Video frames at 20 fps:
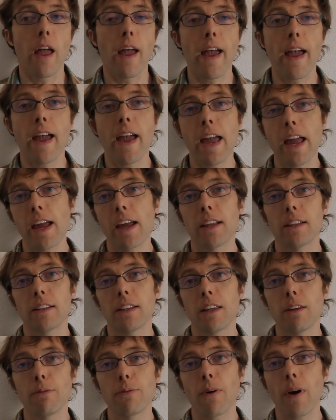
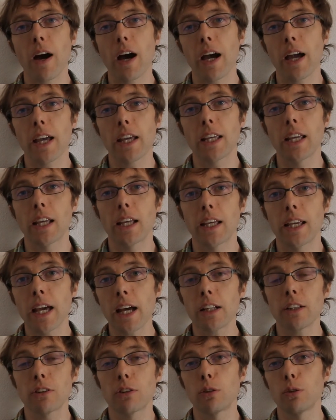and if I
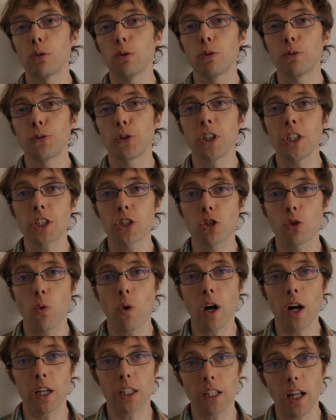get to finish
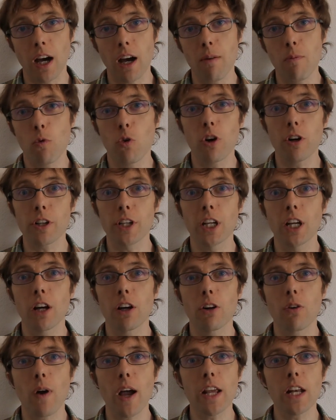what I'm working
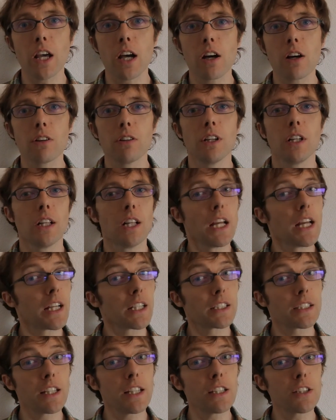on right now,
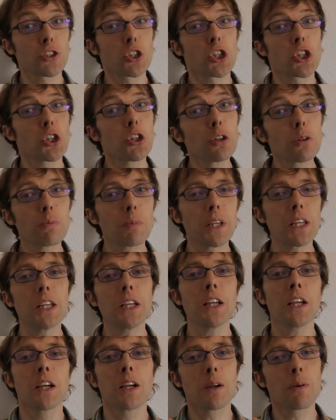this should
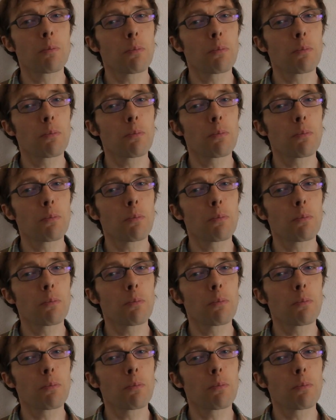be